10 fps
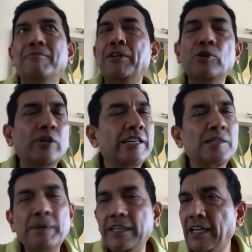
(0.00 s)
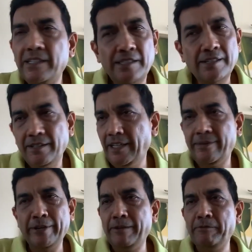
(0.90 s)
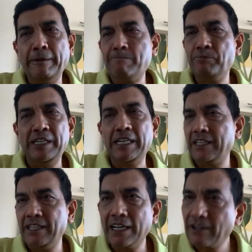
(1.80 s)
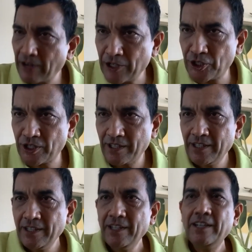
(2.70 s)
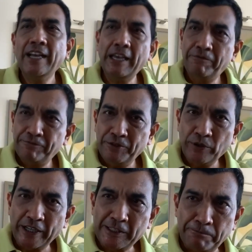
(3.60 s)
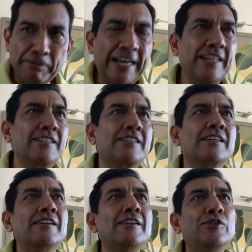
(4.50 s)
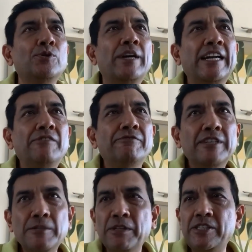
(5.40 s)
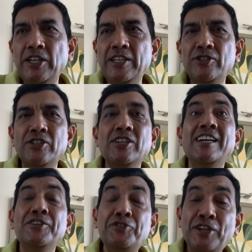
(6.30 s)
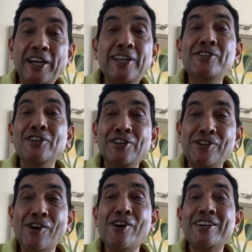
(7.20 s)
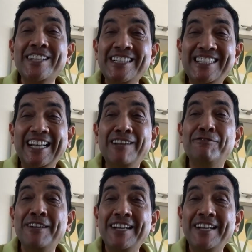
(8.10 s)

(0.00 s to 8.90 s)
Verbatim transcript: but don't expect that it will be done in a rush. If you expect uh, to get visible changes, change yourself